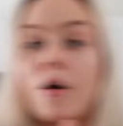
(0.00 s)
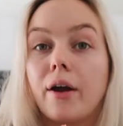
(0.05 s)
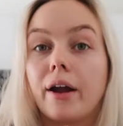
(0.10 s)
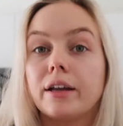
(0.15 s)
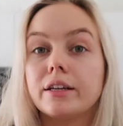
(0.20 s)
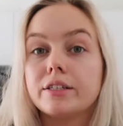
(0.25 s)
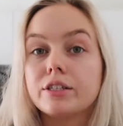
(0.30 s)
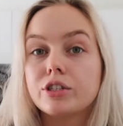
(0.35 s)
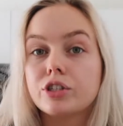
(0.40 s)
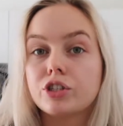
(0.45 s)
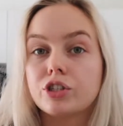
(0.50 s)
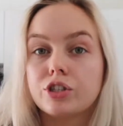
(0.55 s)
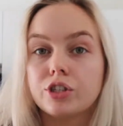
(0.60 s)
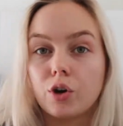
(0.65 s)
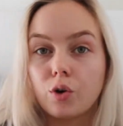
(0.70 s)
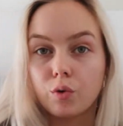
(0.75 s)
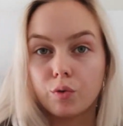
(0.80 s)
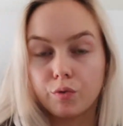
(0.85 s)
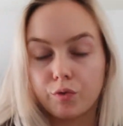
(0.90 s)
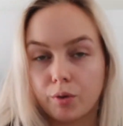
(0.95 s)
right,
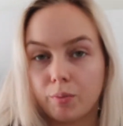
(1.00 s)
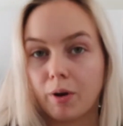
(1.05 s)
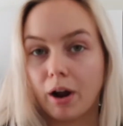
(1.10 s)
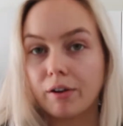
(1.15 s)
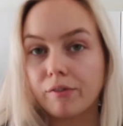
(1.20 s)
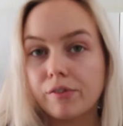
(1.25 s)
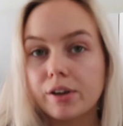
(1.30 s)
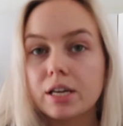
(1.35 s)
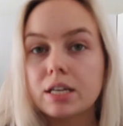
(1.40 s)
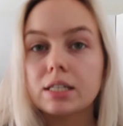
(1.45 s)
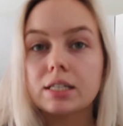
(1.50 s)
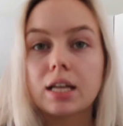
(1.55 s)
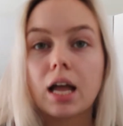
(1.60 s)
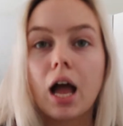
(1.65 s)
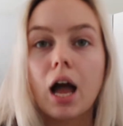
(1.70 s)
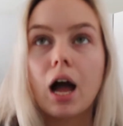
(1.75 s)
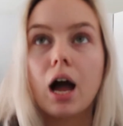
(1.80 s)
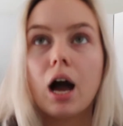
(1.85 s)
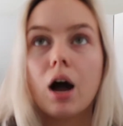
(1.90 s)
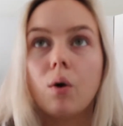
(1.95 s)
so for breakfast,
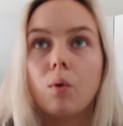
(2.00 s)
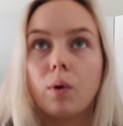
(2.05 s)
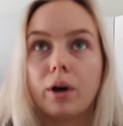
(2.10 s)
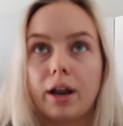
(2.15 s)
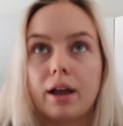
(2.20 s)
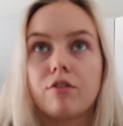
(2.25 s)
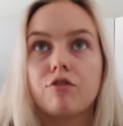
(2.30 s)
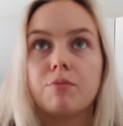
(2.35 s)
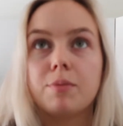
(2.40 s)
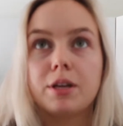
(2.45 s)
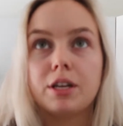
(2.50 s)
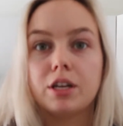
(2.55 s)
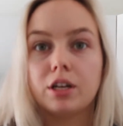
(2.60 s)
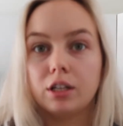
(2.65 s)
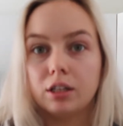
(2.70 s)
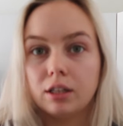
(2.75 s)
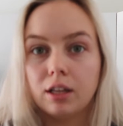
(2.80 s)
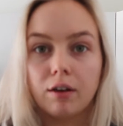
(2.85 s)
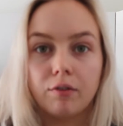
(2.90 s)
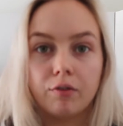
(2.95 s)
what I've been
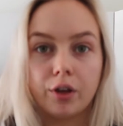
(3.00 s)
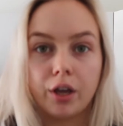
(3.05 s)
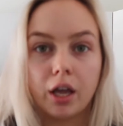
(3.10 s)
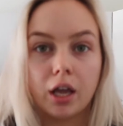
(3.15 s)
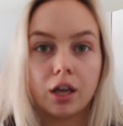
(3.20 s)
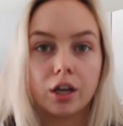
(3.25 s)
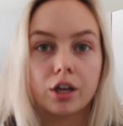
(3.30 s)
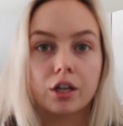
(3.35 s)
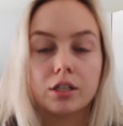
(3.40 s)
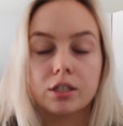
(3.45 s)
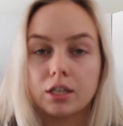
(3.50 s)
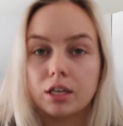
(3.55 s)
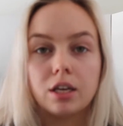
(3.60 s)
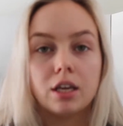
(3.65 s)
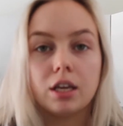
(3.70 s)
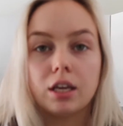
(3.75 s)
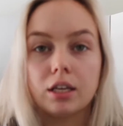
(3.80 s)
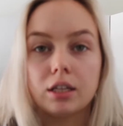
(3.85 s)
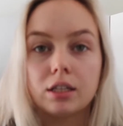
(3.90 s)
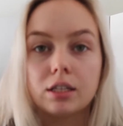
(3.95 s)
loving to
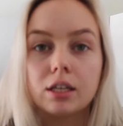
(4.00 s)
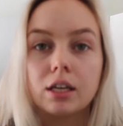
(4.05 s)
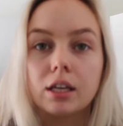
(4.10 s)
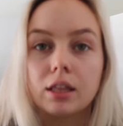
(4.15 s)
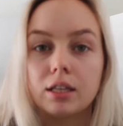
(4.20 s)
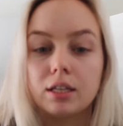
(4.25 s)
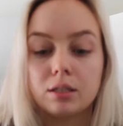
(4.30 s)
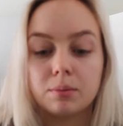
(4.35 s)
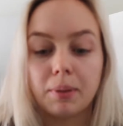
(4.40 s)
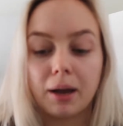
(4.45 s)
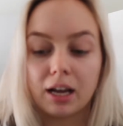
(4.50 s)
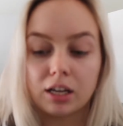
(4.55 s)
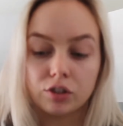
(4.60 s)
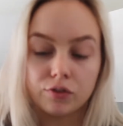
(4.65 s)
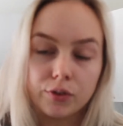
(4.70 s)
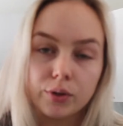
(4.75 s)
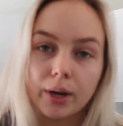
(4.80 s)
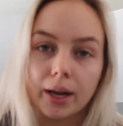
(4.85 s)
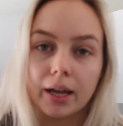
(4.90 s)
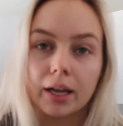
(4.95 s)
eat these past
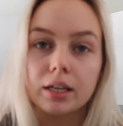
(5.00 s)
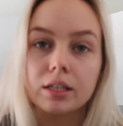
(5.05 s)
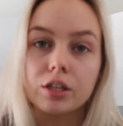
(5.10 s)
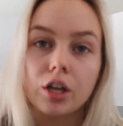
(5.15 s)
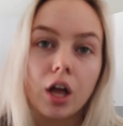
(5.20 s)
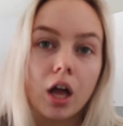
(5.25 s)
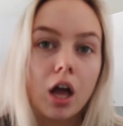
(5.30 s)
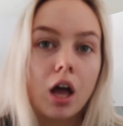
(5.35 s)
few days.